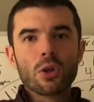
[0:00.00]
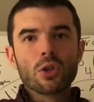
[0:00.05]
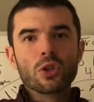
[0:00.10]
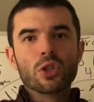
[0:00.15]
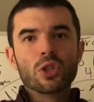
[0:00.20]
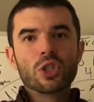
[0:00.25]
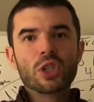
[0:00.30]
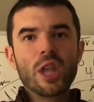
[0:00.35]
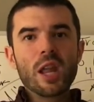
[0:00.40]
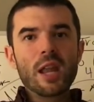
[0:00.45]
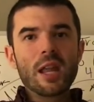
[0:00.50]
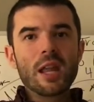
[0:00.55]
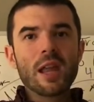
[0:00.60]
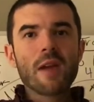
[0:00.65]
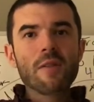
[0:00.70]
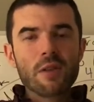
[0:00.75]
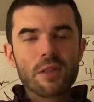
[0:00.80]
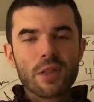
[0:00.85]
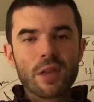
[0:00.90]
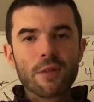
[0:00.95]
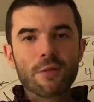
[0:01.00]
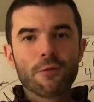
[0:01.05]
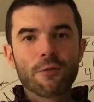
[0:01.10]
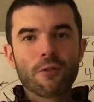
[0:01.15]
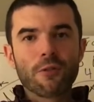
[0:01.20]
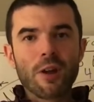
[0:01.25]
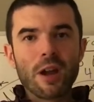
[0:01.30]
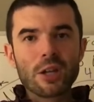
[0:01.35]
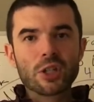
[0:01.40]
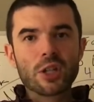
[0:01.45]
setting everything
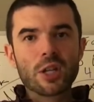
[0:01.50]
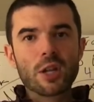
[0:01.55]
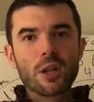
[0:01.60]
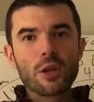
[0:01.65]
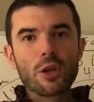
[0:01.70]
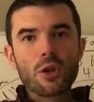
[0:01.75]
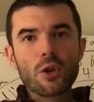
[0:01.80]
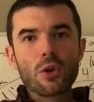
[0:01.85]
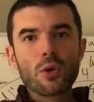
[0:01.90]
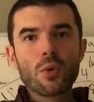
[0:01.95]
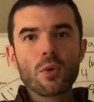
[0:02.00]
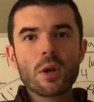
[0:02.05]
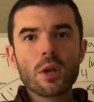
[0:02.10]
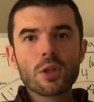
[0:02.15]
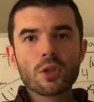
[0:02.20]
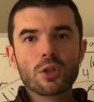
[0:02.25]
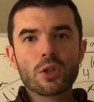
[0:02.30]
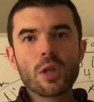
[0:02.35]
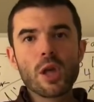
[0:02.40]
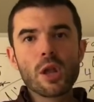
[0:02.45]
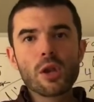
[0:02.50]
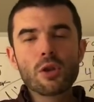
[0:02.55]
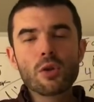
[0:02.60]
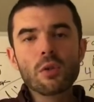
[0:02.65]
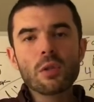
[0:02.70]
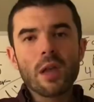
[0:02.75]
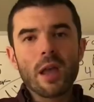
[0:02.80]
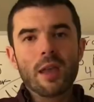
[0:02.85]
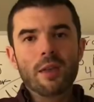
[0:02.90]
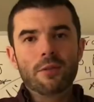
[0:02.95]
fresh and anew so that new
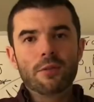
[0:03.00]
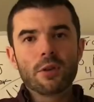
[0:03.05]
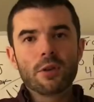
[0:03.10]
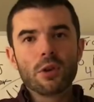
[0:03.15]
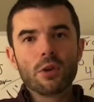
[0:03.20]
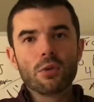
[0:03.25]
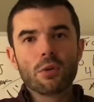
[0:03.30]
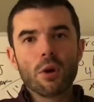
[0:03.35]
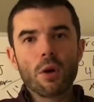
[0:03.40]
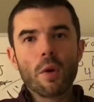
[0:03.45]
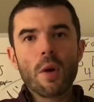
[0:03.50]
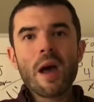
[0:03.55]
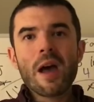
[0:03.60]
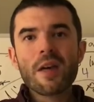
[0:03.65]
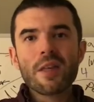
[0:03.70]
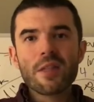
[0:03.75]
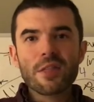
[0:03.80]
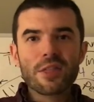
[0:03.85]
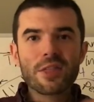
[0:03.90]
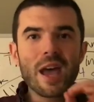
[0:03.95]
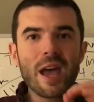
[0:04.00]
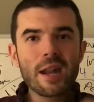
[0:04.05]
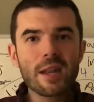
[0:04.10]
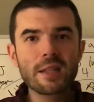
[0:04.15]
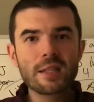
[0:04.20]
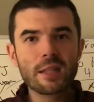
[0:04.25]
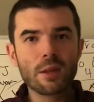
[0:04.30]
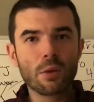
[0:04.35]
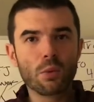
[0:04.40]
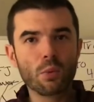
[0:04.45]
life can grow. That
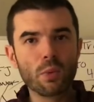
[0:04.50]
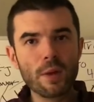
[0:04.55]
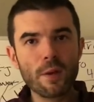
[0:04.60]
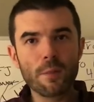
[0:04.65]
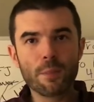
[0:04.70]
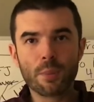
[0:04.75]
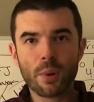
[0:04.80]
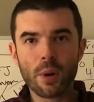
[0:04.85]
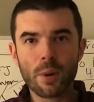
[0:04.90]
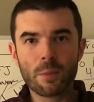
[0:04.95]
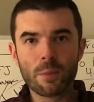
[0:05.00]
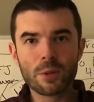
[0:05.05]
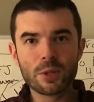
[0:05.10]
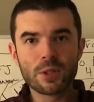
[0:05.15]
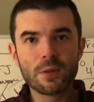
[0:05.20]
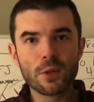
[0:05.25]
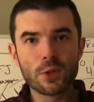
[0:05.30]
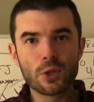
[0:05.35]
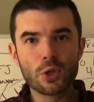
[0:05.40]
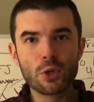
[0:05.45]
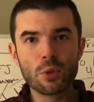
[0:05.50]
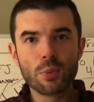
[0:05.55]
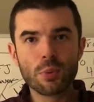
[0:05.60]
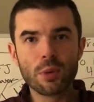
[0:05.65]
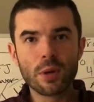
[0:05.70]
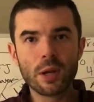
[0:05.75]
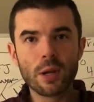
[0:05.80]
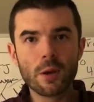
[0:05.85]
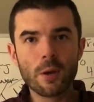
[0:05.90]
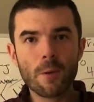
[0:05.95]
is the real purpose of the
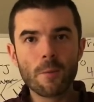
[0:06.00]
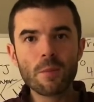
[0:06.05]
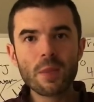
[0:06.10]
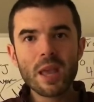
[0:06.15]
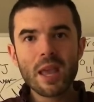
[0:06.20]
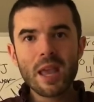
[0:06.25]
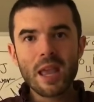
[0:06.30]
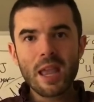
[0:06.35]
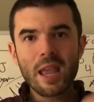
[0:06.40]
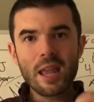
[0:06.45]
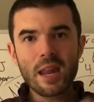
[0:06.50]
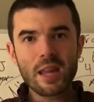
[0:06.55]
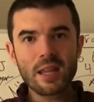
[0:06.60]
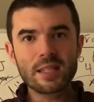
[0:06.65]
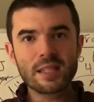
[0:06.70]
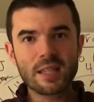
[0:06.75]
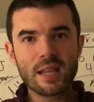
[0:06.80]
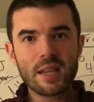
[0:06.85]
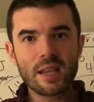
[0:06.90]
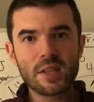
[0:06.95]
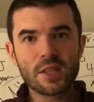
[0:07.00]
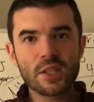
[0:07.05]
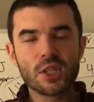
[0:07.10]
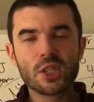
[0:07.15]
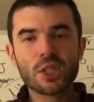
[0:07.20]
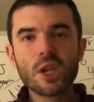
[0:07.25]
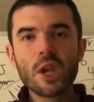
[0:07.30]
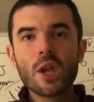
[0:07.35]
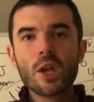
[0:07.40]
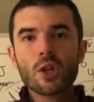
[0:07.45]
superego. It
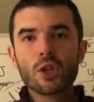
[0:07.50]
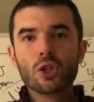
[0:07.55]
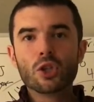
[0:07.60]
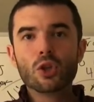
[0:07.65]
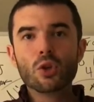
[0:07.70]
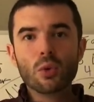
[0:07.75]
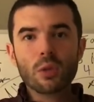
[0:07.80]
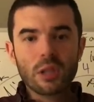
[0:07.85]
exists to